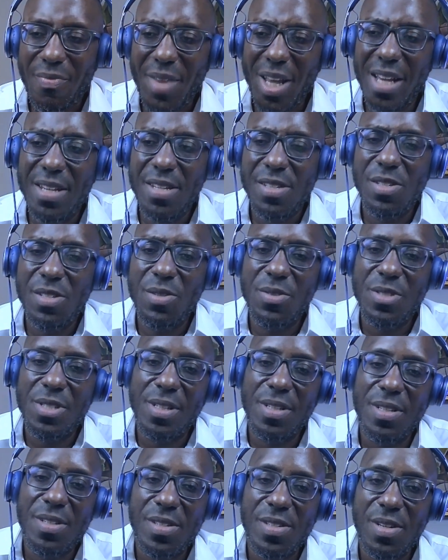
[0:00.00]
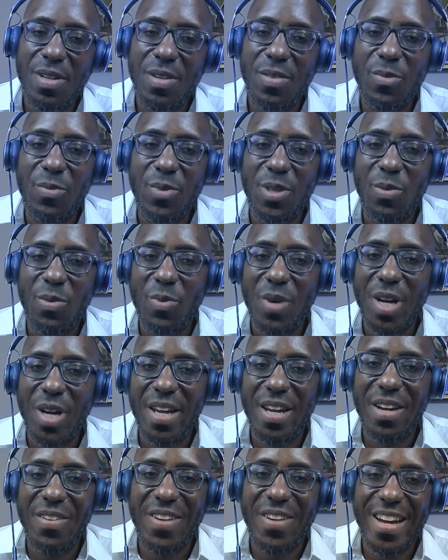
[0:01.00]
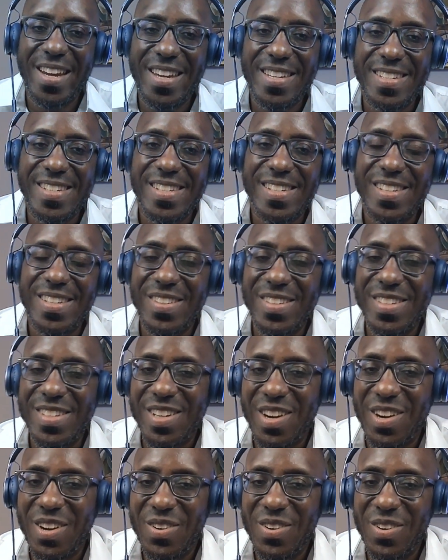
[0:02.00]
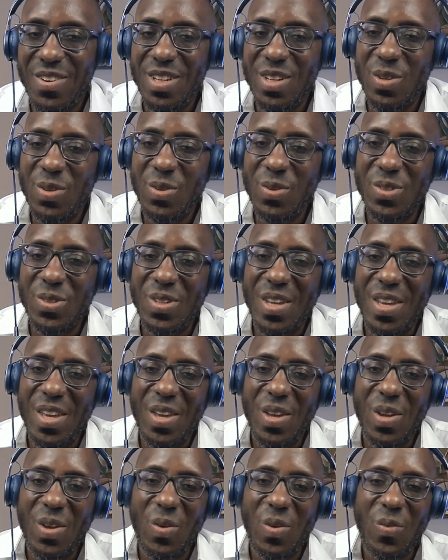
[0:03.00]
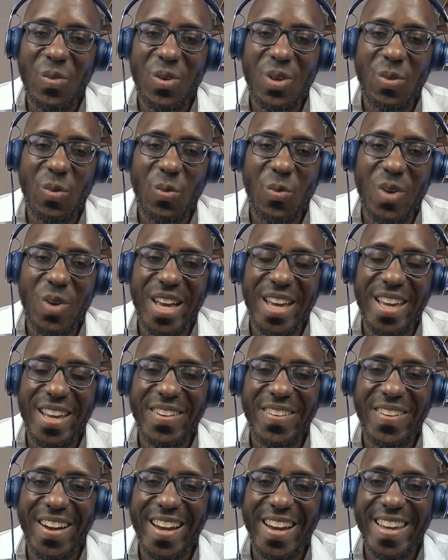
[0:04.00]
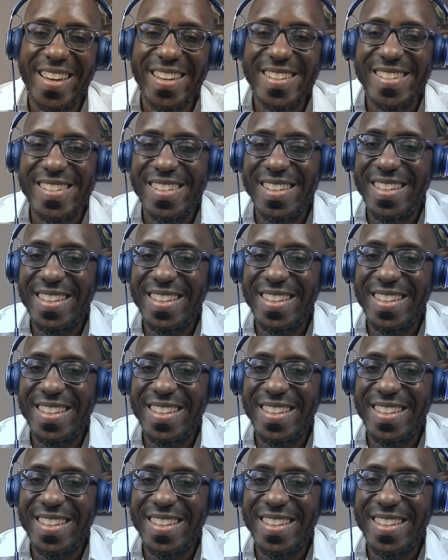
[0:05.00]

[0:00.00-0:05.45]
and it's usually served with white rice. So it's curried goat with white rice, and